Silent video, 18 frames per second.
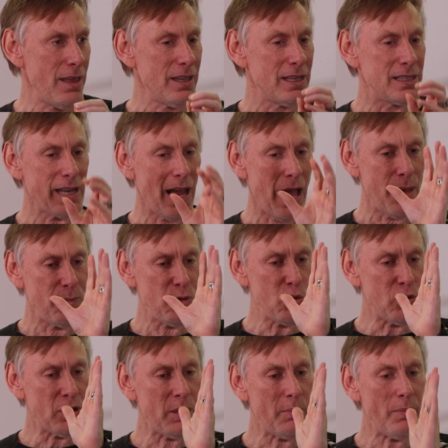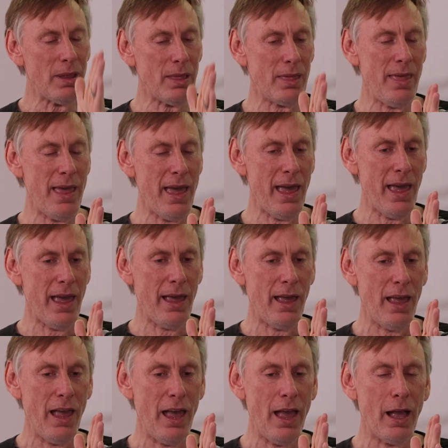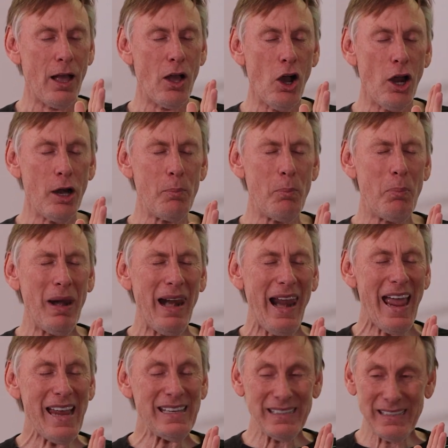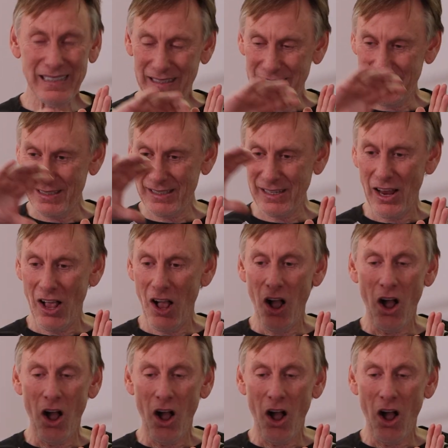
The time you commit there, God blesses